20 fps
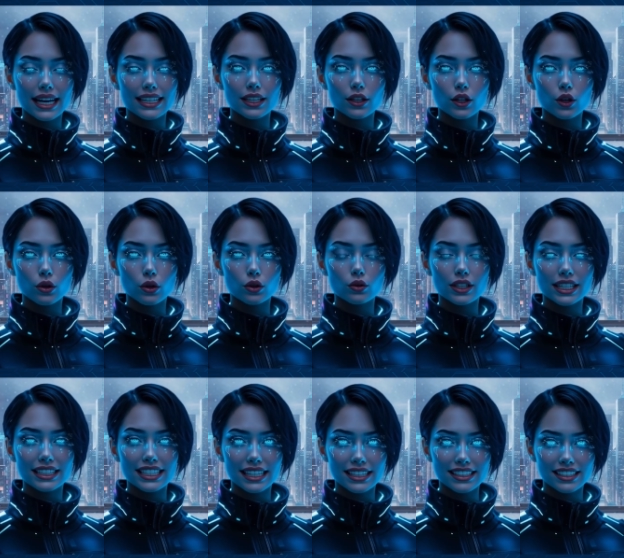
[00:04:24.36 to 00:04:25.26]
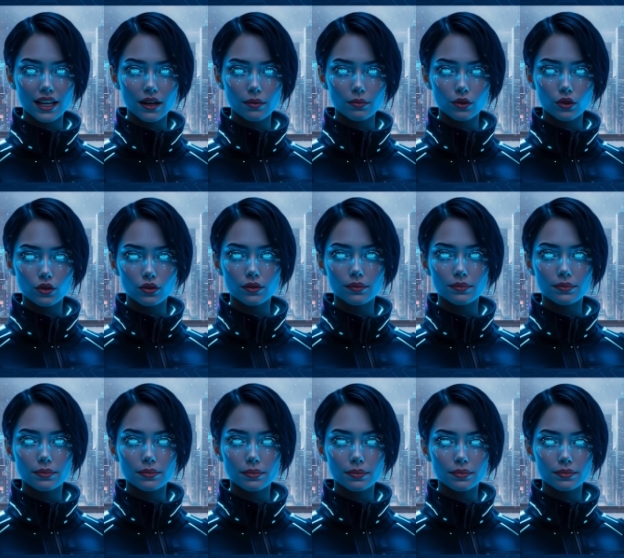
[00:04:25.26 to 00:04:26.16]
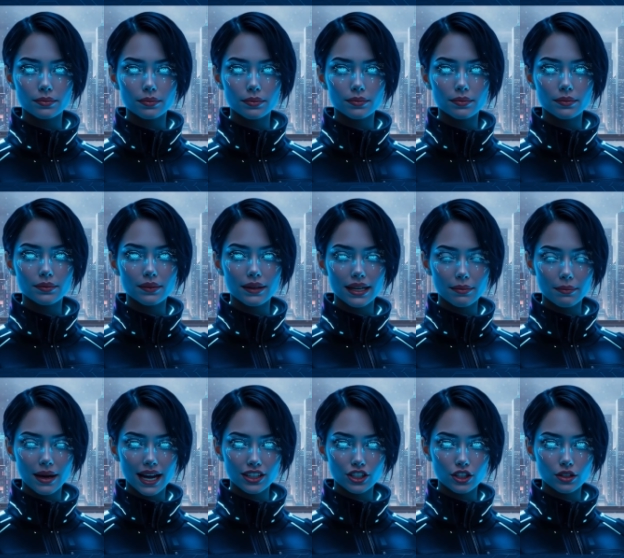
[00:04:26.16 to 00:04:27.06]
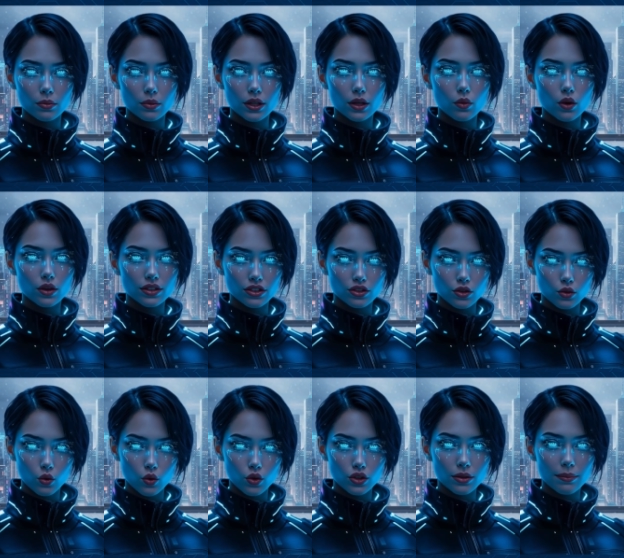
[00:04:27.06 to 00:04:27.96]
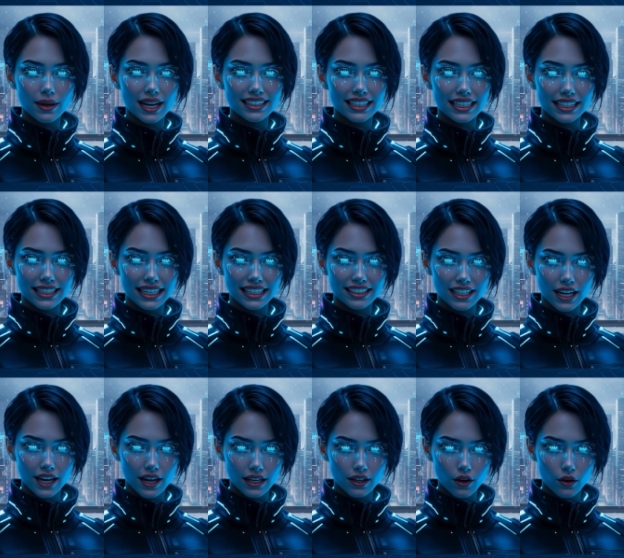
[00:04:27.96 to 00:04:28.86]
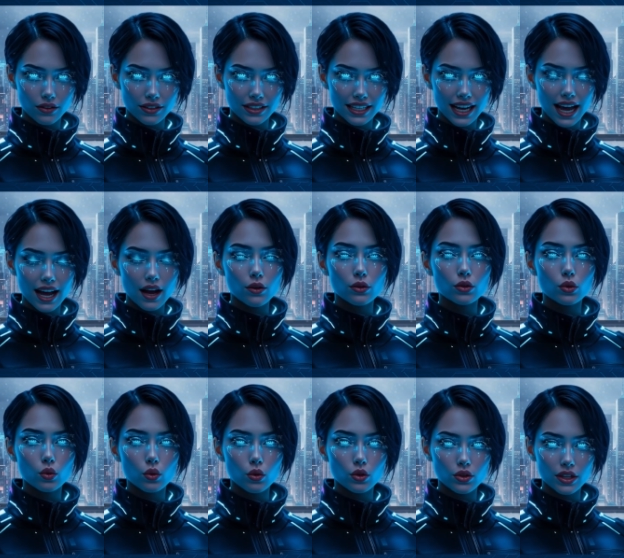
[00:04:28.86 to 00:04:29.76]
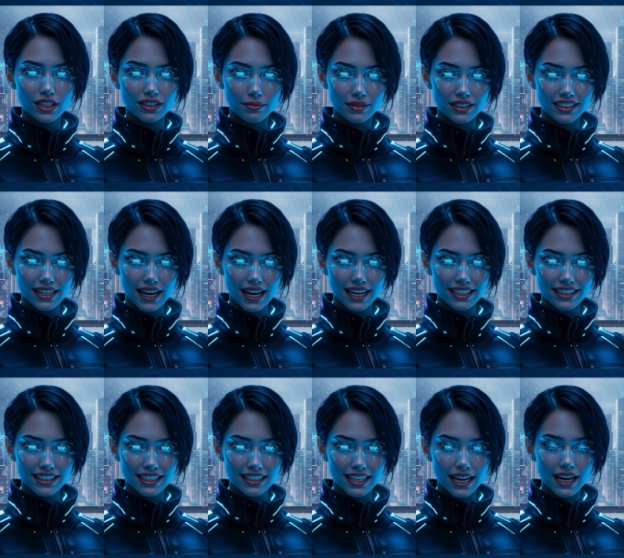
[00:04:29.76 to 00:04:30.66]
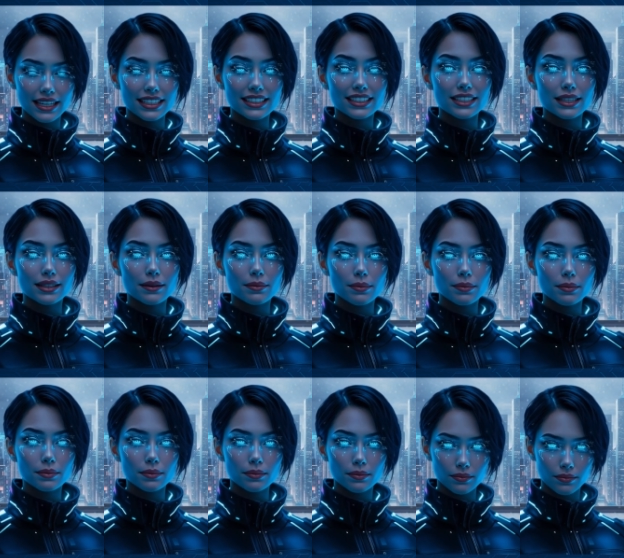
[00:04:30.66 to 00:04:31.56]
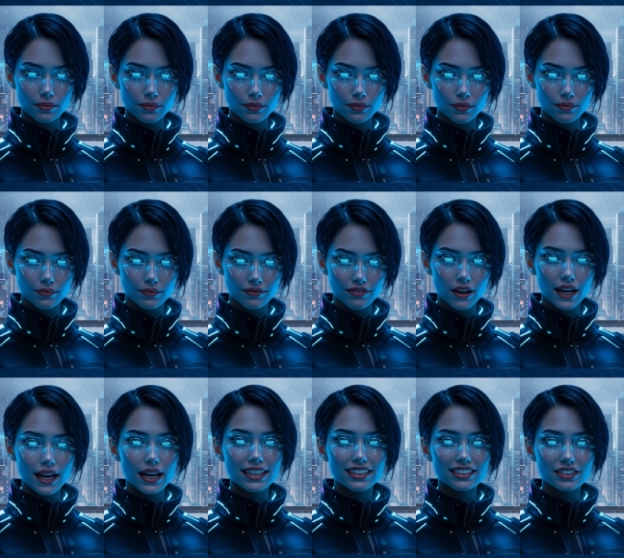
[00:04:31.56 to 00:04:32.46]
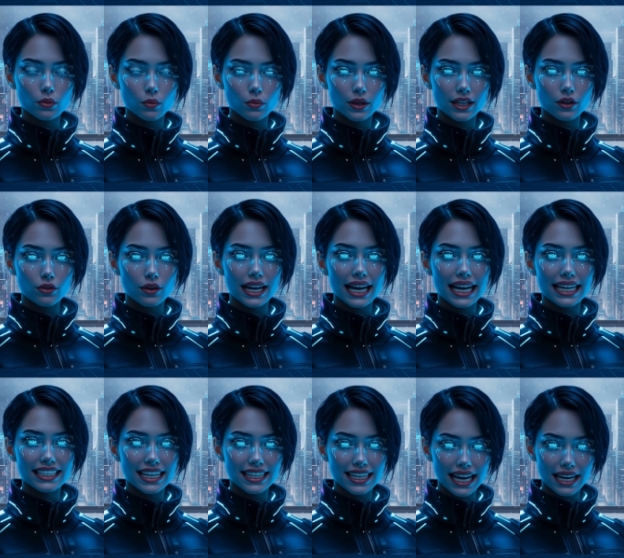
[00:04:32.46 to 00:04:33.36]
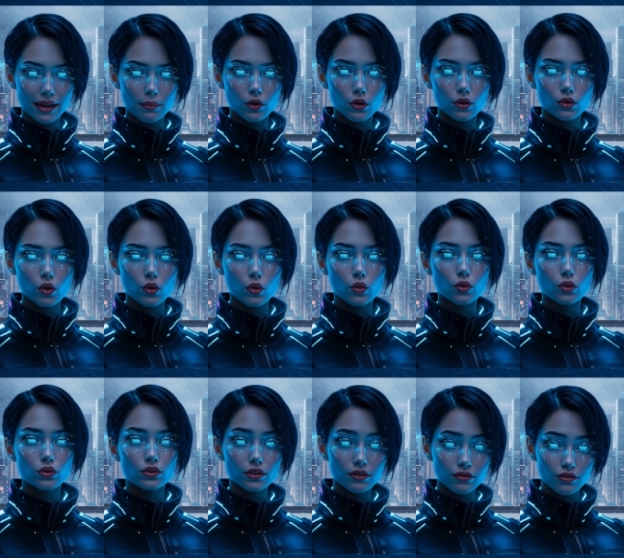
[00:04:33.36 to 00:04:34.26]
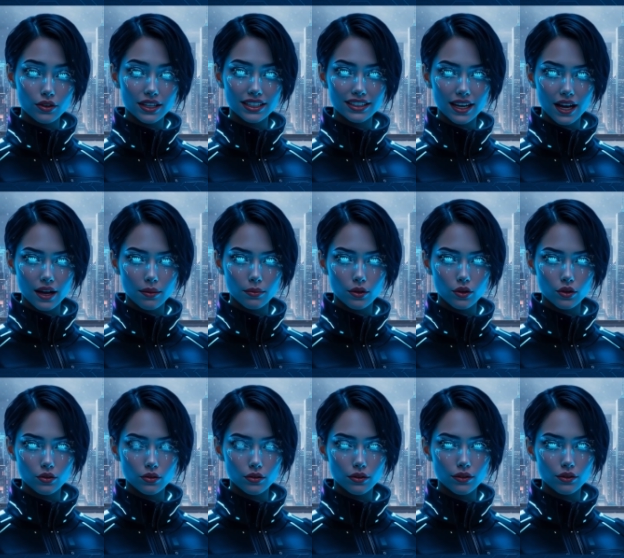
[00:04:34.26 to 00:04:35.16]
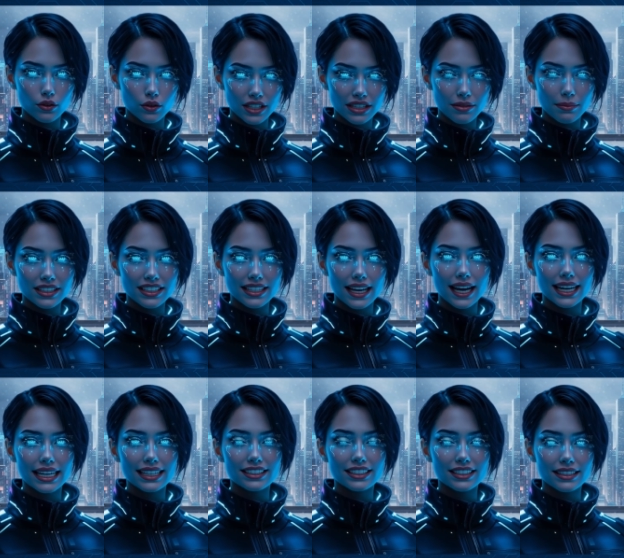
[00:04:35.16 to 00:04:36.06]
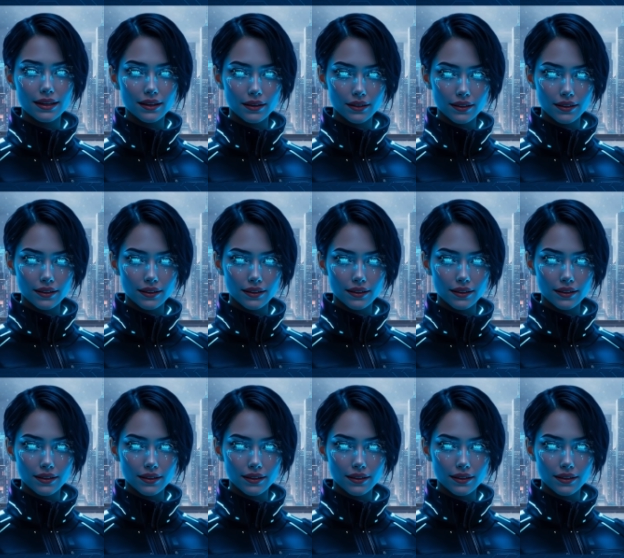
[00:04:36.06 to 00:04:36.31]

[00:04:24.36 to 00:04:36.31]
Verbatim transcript: at a concrete example. Imagine we want to automatically turn on the outdoor Christmas lights at dusk. First, we create a label called, for example, Christmas lights,